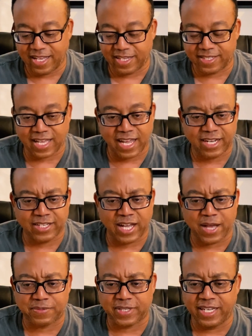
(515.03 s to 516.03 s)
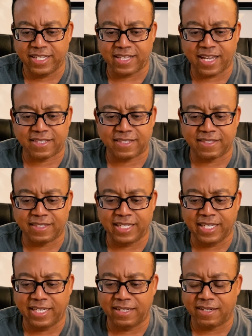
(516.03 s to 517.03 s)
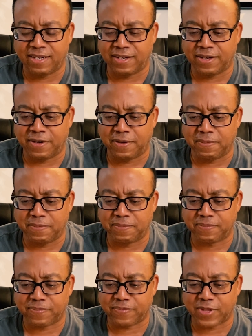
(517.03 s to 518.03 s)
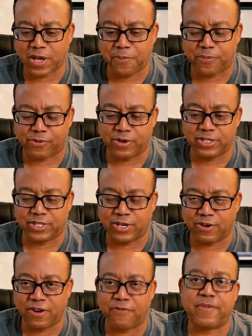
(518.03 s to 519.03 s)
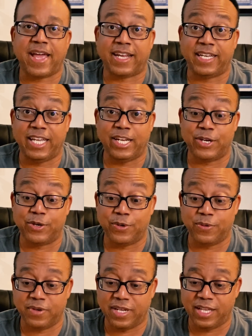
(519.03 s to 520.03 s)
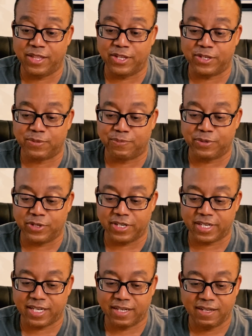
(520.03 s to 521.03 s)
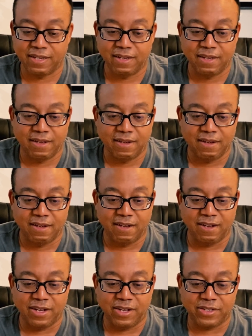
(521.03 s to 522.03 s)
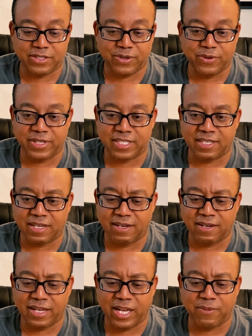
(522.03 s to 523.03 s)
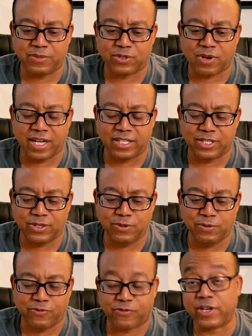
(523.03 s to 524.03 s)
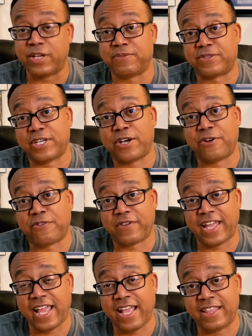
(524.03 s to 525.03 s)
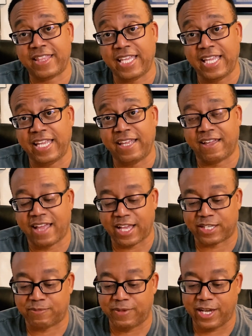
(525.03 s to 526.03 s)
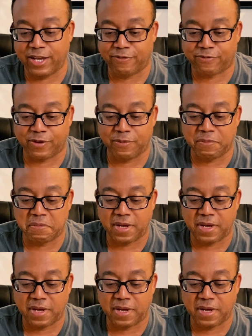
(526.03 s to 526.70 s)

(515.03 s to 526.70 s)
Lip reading: Cyclops, and he's actually a prisoner of Magneto in this book. So it's him trying to free himself and the X-Men from